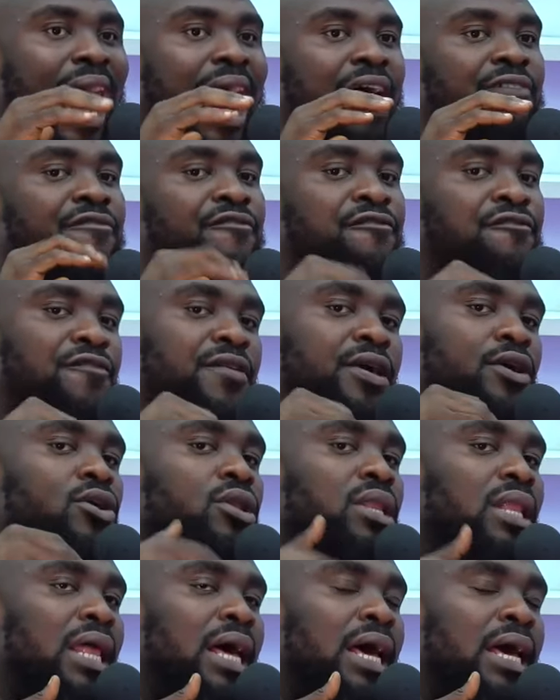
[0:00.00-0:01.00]
I feel
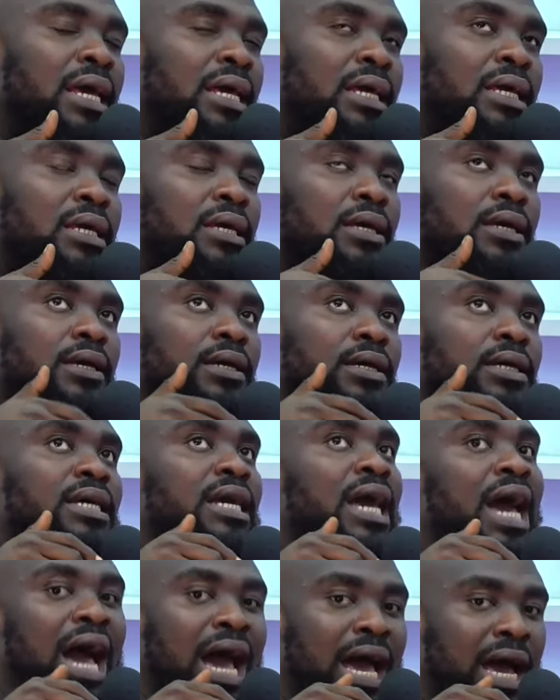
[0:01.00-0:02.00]
like
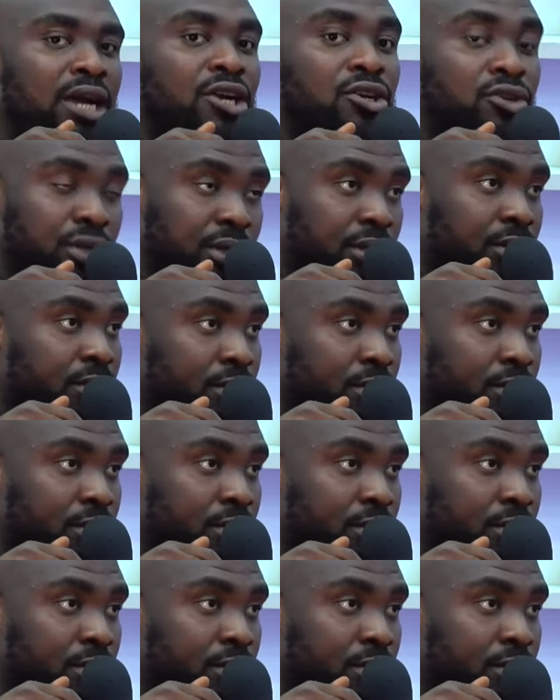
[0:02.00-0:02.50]
I agree.